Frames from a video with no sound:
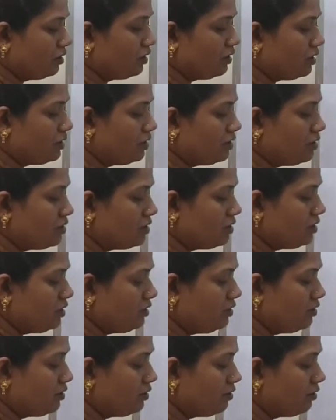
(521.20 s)
Kidney
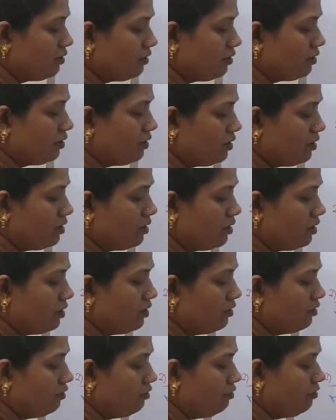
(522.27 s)

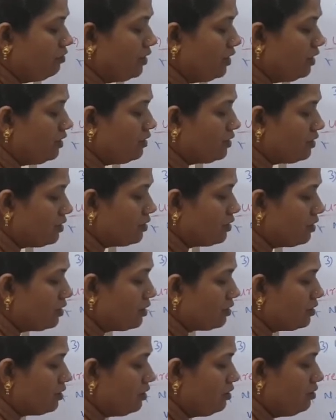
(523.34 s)
filter
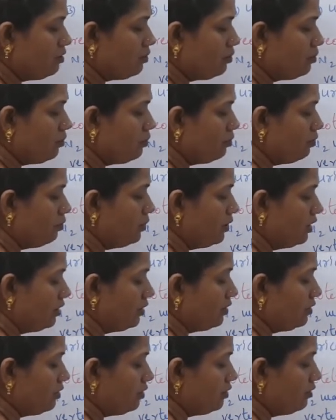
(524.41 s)
the blood